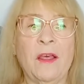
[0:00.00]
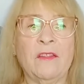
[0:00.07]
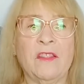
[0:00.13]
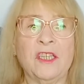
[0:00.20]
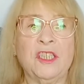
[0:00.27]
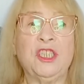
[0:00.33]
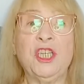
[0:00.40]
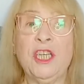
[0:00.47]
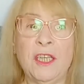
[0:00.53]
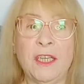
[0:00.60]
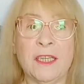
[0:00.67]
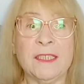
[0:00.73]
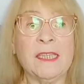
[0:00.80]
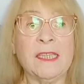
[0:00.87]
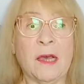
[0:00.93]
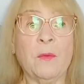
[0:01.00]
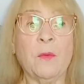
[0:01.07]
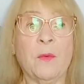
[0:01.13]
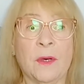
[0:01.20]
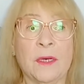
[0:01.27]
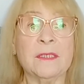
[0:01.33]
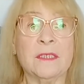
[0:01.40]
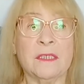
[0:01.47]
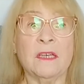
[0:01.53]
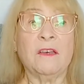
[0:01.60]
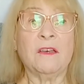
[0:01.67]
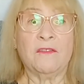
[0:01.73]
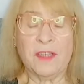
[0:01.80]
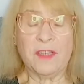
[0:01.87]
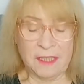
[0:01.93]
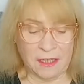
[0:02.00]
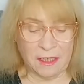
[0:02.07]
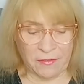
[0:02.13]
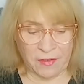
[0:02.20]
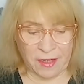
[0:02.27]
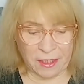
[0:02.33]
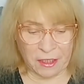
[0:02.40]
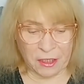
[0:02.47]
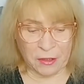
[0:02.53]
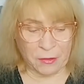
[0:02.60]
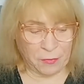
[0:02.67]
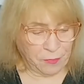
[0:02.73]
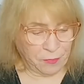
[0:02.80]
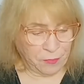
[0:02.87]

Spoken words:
the genius that was Vincent van Gogh.